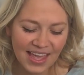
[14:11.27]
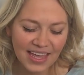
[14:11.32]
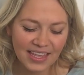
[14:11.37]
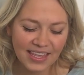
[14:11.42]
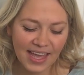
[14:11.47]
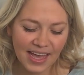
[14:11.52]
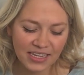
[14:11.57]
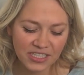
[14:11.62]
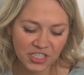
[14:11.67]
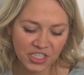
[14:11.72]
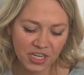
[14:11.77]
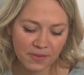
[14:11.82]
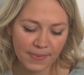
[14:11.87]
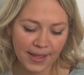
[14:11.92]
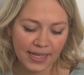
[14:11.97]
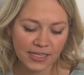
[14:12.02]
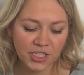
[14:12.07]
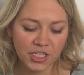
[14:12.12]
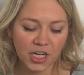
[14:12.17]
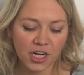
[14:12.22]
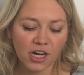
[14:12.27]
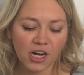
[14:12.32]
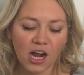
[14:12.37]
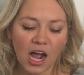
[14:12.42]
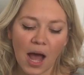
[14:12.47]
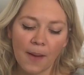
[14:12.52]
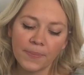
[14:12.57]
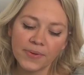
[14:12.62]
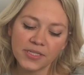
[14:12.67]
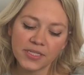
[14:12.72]
Yes, she made sure her
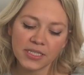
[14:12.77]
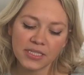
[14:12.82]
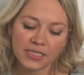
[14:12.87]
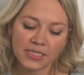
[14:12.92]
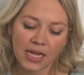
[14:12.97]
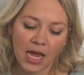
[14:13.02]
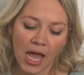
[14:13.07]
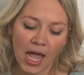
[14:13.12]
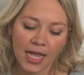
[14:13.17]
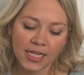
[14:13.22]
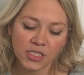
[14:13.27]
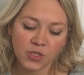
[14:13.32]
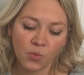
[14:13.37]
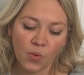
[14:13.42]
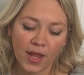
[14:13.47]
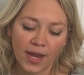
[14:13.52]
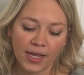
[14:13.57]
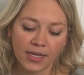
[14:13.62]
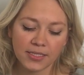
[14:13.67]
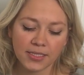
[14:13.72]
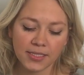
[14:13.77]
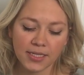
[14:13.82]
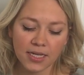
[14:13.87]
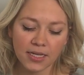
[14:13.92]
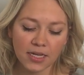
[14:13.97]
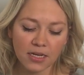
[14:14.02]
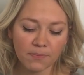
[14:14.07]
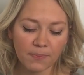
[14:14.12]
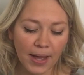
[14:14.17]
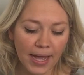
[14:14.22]
opposite sides, when
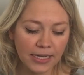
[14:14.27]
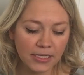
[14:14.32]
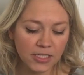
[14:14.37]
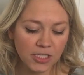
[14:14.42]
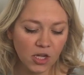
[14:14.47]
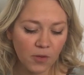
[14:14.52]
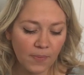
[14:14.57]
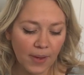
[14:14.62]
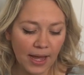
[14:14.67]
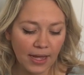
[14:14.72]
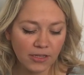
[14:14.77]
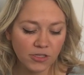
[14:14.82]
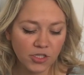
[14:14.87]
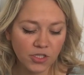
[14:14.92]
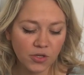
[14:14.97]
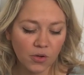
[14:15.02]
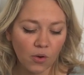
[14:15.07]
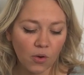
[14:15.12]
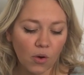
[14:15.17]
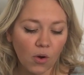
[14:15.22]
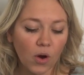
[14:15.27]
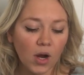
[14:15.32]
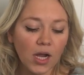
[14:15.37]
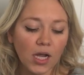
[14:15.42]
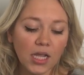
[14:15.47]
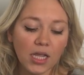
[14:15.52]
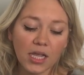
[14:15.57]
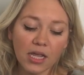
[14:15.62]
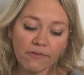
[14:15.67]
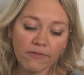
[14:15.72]
extended by so much, or
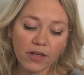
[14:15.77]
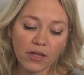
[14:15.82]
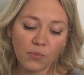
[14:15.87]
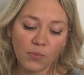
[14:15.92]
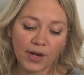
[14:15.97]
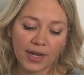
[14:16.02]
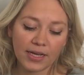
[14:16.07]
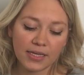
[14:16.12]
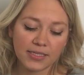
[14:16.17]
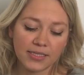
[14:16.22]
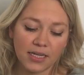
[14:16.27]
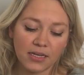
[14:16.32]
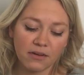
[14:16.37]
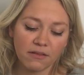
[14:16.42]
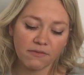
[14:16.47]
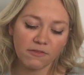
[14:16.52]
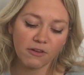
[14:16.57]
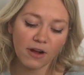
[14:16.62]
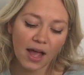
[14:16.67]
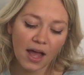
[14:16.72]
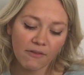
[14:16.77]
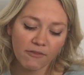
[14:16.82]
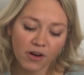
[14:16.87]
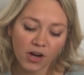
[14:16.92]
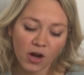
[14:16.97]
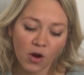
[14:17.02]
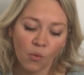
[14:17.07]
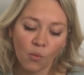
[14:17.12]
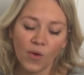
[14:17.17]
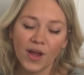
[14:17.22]
even when extended
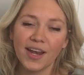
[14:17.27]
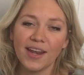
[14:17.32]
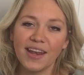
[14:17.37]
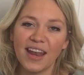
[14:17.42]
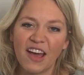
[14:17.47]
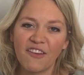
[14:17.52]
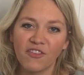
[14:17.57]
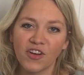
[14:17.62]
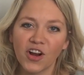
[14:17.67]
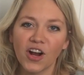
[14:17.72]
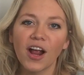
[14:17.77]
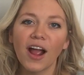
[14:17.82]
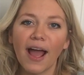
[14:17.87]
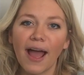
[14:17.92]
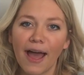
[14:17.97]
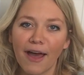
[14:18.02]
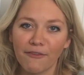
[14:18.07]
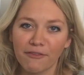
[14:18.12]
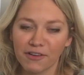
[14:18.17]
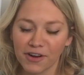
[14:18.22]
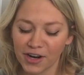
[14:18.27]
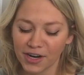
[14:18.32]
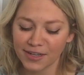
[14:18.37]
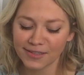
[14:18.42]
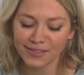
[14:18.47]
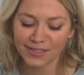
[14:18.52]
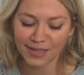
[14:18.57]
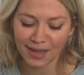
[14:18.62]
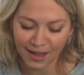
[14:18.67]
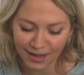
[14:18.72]
forever, would never, ever
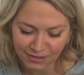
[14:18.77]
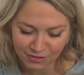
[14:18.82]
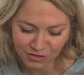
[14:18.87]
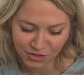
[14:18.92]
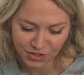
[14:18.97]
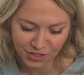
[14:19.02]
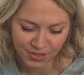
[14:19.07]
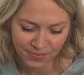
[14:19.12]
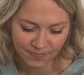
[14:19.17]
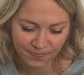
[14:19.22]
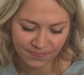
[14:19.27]
touch.